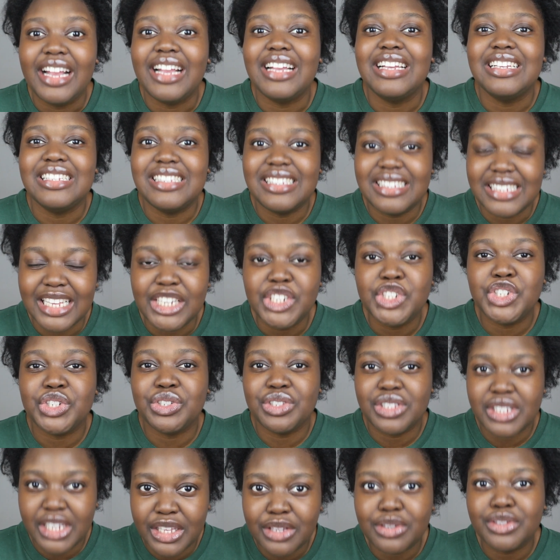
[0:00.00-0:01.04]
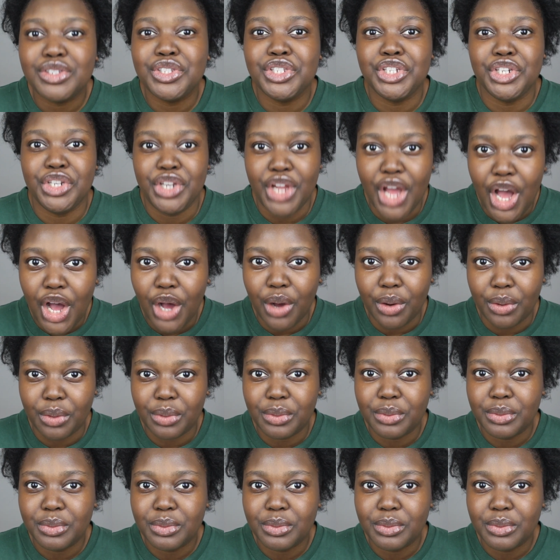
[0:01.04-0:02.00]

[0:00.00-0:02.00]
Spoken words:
essential skills to know,